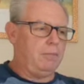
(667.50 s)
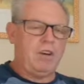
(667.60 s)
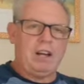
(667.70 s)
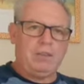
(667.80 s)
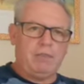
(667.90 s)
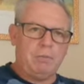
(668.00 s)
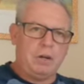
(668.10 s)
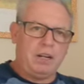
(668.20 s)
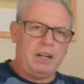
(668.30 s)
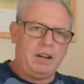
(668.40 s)
value for
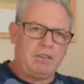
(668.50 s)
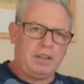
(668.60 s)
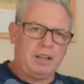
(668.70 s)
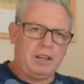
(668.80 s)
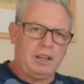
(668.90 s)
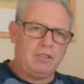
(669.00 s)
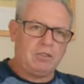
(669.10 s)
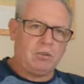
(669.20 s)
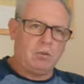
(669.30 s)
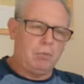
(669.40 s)
money, I think is
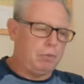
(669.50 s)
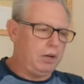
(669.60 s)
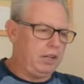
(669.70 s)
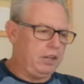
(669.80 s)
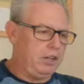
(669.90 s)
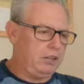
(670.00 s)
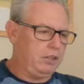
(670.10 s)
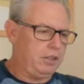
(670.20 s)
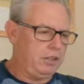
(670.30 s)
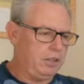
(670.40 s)
all pretty good.
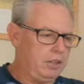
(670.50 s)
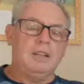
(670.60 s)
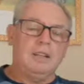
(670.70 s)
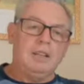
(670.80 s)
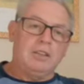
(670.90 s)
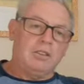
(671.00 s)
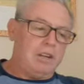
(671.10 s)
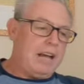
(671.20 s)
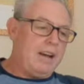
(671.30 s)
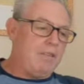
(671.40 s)
So
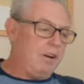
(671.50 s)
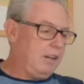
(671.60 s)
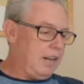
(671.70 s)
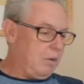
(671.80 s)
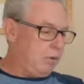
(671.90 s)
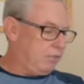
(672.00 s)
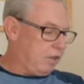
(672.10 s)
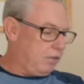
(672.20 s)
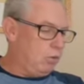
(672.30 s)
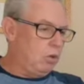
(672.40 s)
now we've
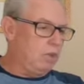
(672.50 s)
done all